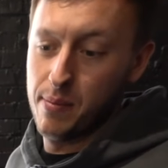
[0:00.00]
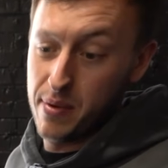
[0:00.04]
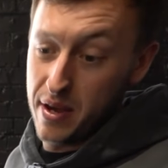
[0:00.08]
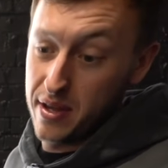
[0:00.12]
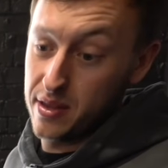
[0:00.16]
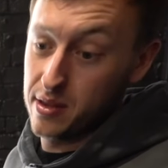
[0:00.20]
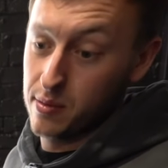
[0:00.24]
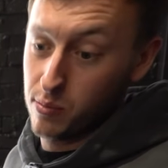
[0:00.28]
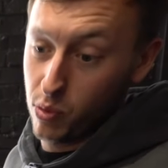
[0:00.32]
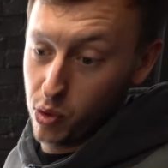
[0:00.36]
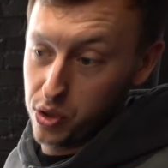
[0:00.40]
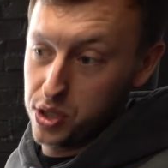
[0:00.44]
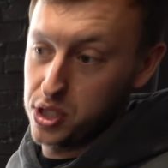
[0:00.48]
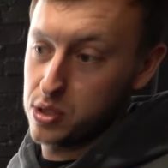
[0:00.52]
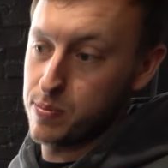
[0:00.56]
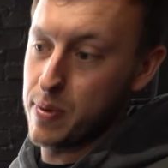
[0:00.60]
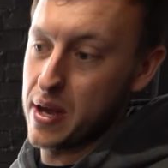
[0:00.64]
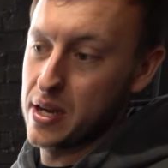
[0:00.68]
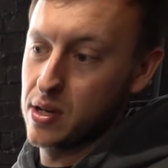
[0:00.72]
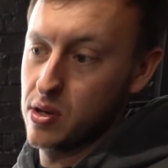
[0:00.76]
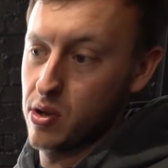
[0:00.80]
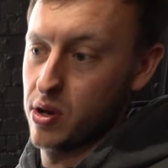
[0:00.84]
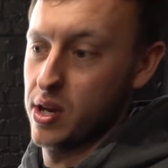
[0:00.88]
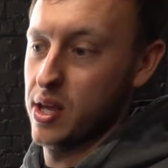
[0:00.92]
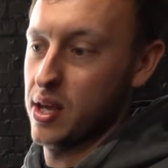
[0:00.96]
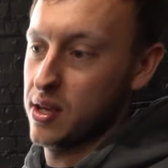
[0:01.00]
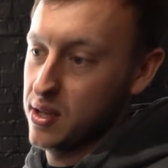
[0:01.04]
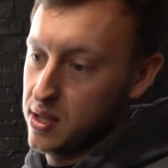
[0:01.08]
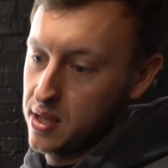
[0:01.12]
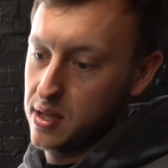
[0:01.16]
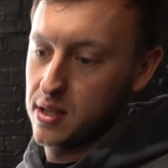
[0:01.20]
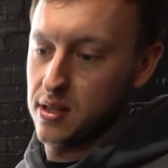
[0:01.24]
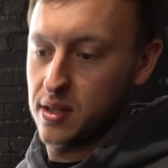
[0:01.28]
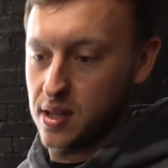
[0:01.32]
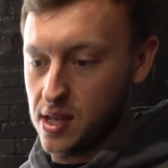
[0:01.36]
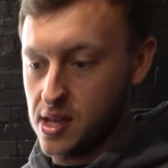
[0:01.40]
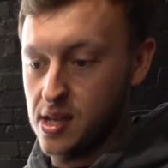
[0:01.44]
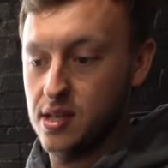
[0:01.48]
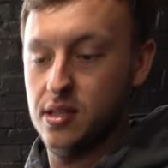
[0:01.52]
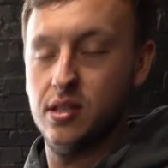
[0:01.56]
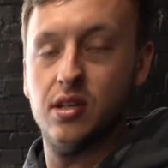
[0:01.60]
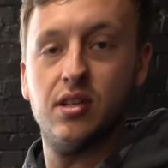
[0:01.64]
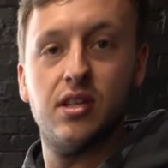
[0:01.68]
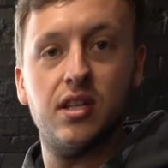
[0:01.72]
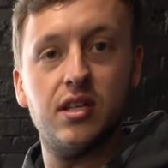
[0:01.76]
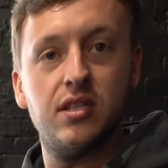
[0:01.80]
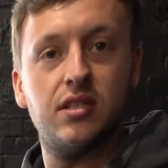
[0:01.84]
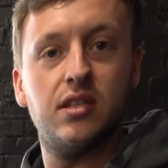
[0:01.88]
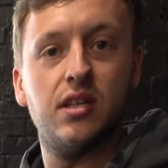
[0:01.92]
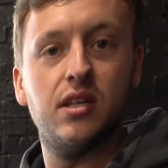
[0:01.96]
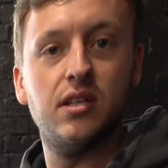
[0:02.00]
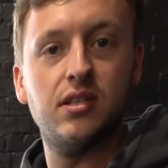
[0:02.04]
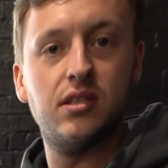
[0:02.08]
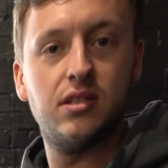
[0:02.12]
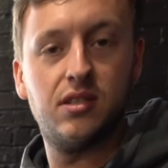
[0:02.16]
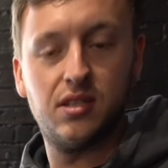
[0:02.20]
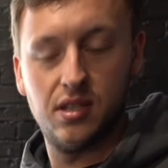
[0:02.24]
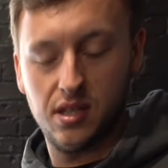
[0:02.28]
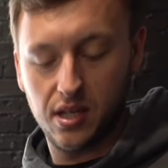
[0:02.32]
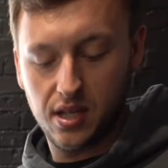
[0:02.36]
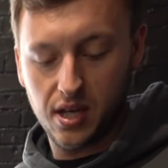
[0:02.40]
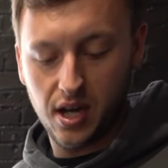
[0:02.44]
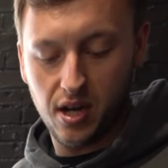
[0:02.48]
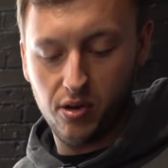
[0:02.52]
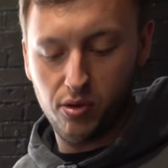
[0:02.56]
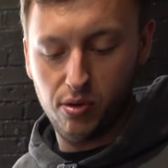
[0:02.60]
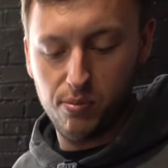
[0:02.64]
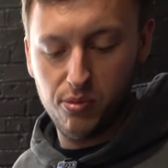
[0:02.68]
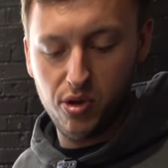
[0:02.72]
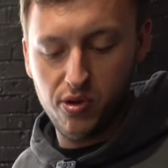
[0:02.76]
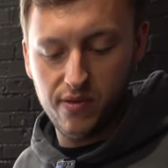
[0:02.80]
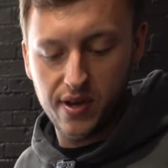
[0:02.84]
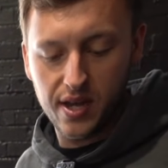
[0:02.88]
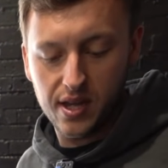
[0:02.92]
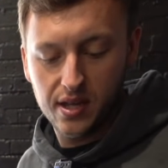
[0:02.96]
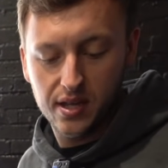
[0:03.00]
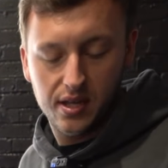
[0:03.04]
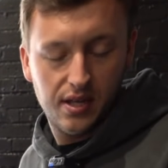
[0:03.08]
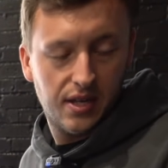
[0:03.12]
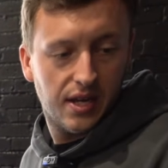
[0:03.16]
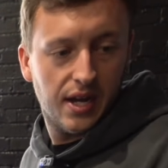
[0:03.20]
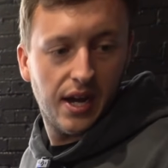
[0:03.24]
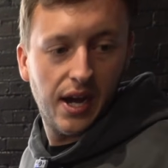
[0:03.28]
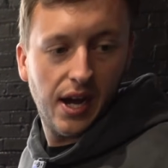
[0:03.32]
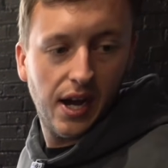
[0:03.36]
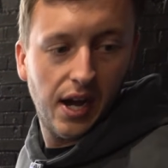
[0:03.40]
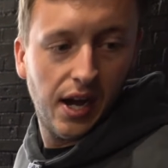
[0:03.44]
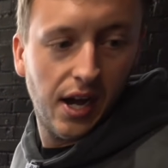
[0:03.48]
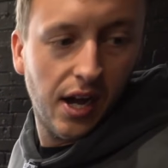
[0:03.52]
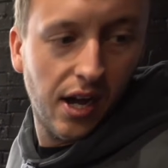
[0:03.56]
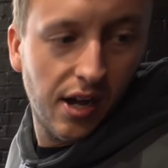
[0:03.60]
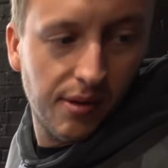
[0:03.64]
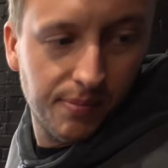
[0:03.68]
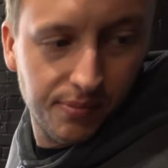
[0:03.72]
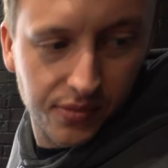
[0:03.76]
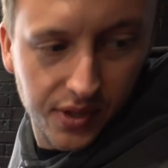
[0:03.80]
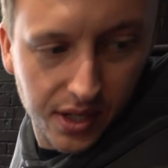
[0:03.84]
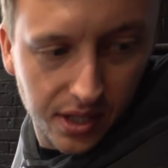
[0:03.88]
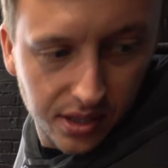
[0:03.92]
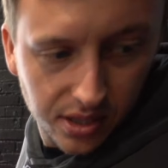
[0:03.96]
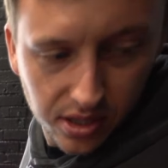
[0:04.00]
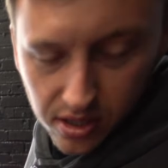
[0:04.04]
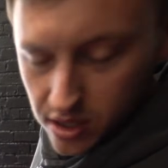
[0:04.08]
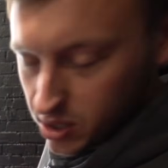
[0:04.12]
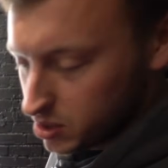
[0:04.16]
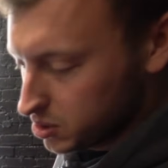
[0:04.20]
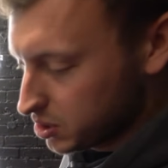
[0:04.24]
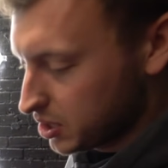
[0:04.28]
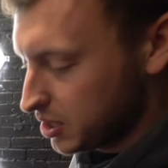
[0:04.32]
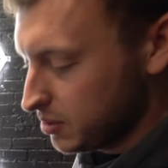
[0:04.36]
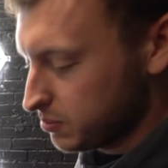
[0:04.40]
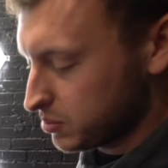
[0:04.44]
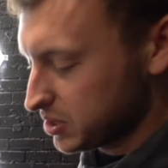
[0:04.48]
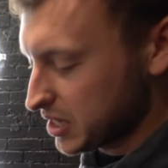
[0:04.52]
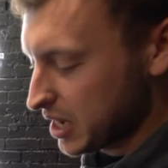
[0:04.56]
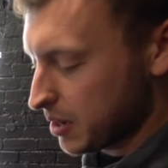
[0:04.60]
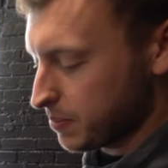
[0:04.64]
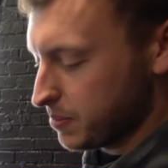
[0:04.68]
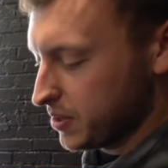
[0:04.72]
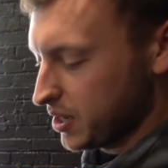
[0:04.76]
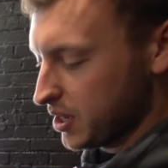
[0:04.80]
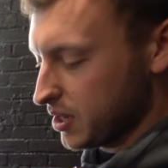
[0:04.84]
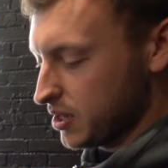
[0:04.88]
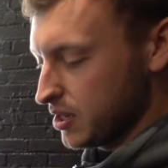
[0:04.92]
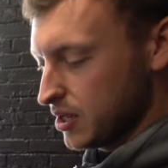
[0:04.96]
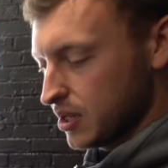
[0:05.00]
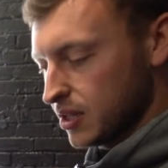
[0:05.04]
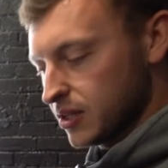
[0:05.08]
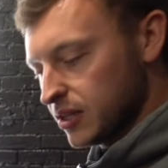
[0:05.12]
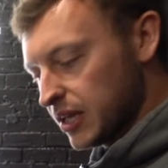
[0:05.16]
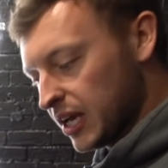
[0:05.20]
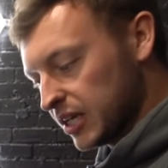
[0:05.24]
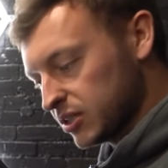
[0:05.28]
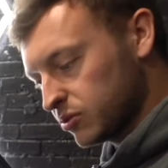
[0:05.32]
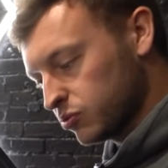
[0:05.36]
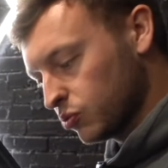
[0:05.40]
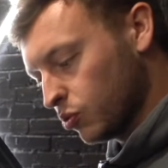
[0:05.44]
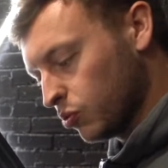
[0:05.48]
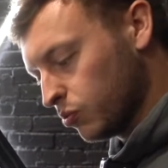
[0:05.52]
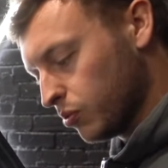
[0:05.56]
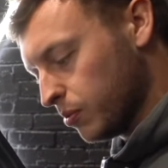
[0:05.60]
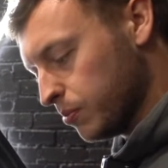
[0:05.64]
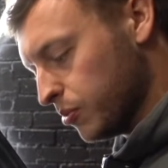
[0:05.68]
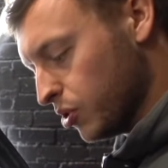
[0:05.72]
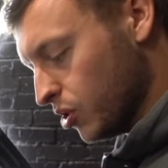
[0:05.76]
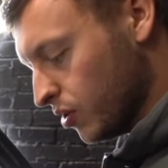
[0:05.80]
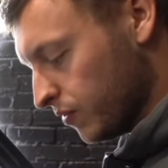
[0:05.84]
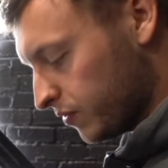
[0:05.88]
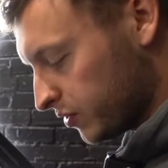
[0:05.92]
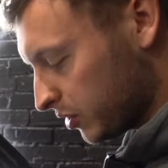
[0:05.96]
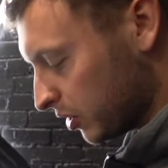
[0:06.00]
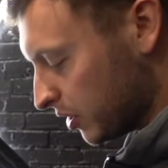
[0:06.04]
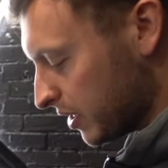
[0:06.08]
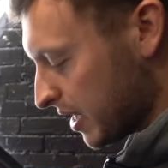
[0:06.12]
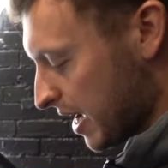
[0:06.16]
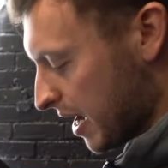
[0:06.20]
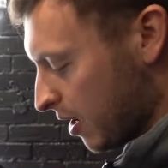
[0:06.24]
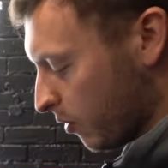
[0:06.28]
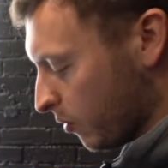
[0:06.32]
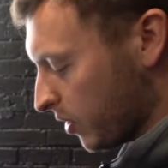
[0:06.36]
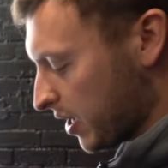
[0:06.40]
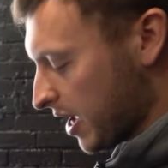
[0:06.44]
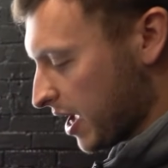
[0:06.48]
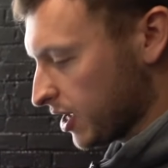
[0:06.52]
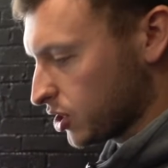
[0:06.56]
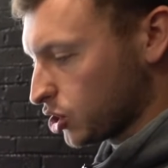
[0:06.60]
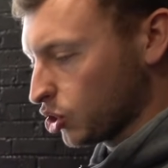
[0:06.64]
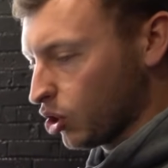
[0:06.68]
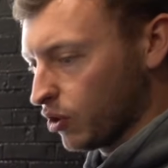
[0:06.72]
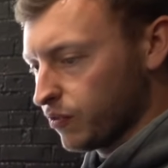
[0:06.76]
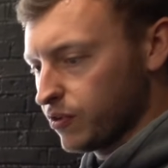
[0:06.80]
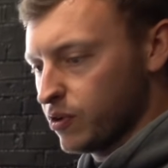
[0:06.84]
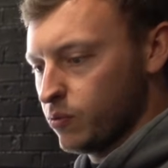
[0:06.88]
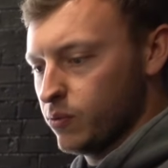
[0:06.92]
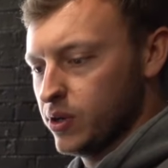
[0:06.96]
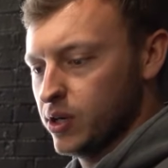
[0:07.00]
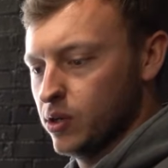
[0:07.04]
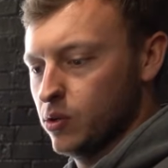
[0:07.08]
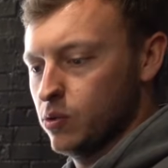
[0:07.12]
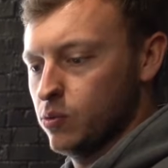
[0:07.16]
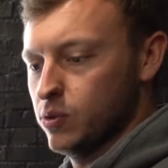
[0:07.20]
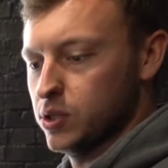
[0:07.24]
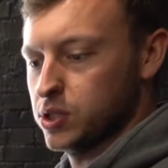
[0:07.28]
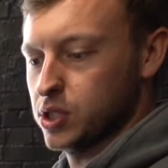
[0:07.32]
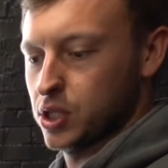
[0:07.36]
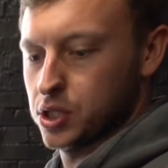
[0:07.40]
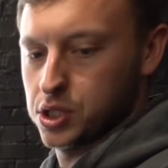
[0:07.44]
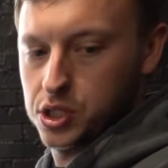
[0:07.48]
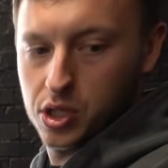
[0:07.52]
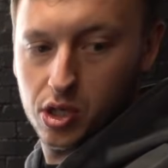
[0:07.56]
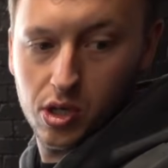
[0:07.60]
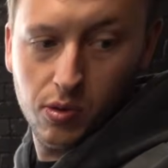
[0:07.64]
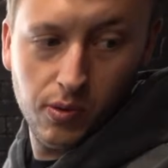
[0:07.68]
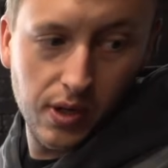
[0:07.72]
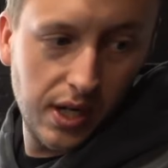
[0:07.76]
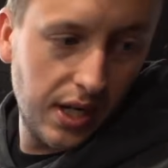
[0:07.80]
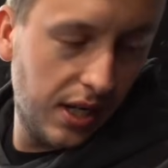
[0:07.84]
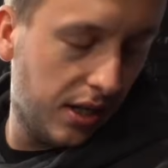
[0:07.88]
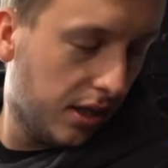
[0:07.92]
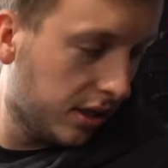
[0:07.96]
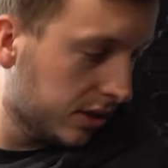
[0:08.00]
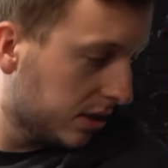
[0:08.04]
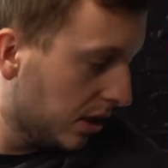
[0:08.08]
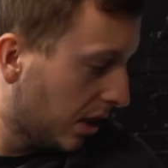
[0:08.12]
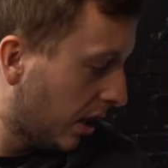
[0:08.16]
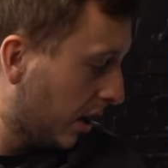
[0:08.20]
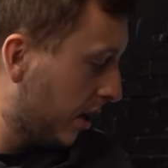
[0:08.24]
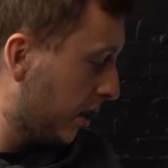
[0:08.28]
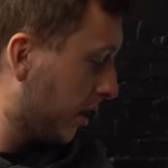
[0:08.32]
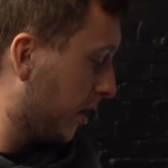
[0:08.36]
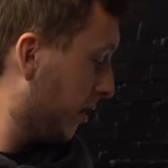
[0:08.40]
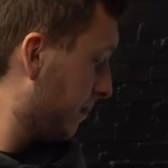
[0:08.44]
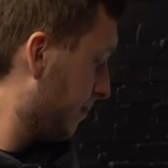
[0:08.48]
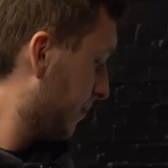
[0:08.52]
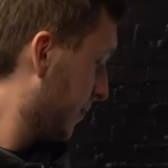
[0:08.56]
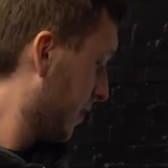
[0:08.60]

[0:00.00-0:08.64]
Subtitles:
but the more you spend on it, the easier this is to kind of remove it, so you don't keep snapping it. That's all removed. So now we'll get a toffee wheel, which I'll show you what it looks like.